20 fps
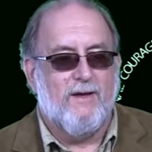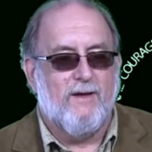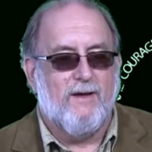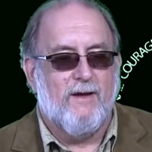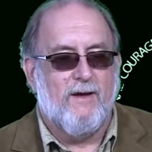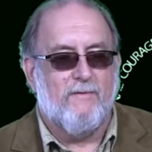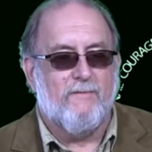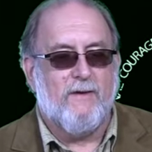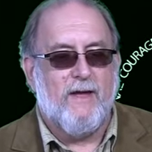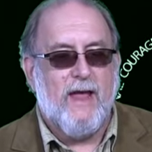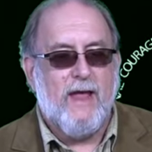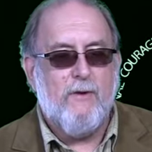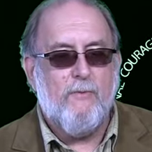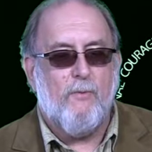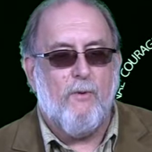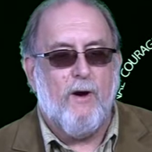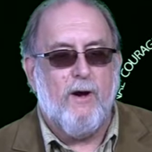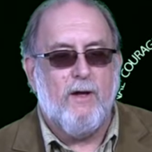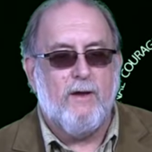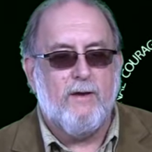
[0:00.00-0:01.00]
of
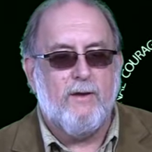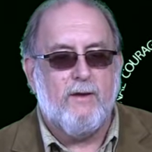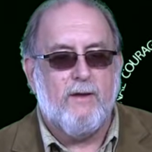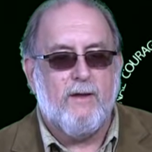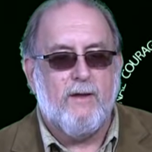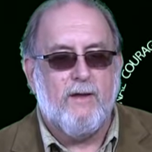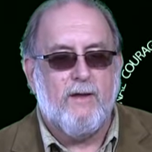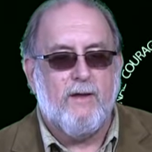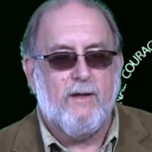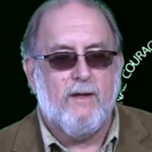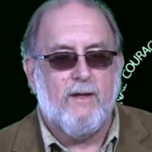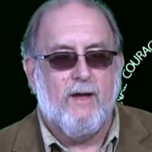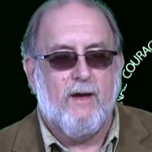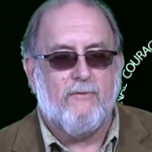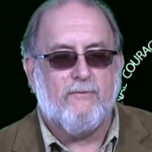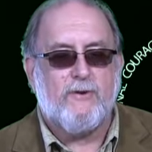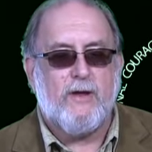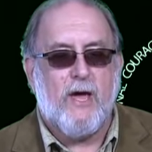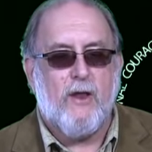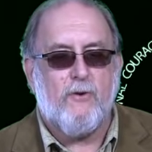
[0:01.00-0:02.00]
A1
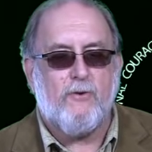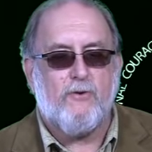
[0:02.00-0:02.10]
of Title